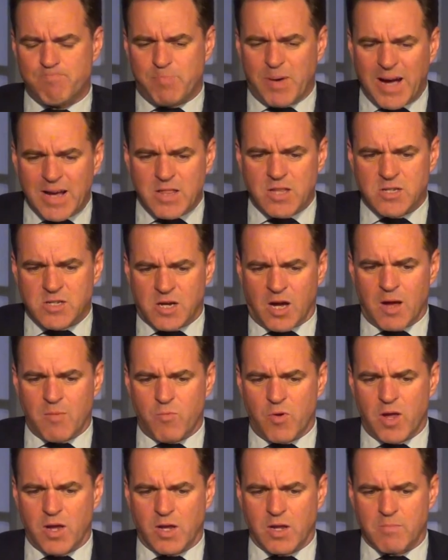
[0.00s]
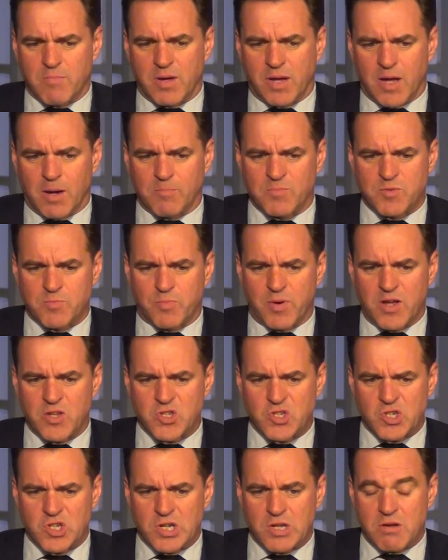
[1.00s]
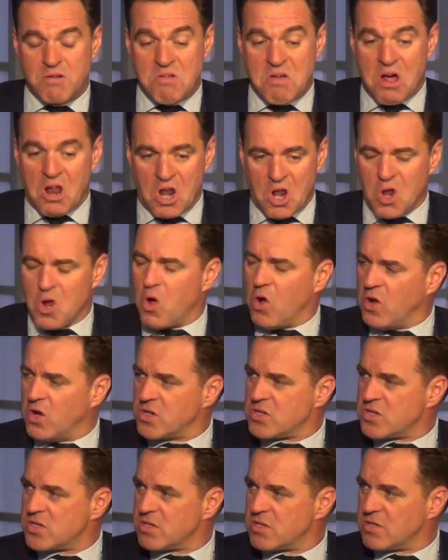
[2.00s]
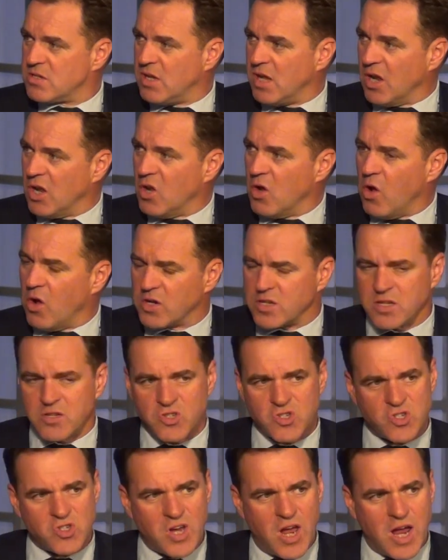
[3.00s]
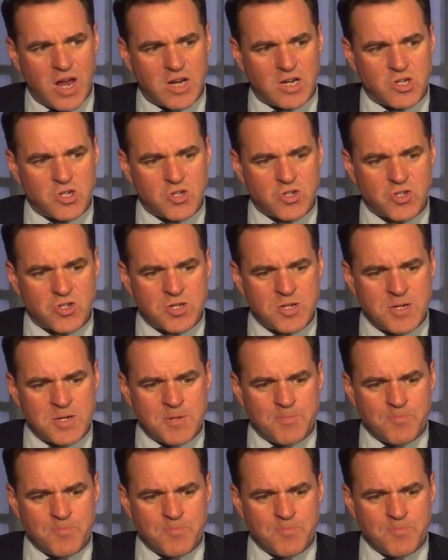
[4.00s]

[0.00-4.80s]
By the time Reagan becomes president, a lot, a lot has changed.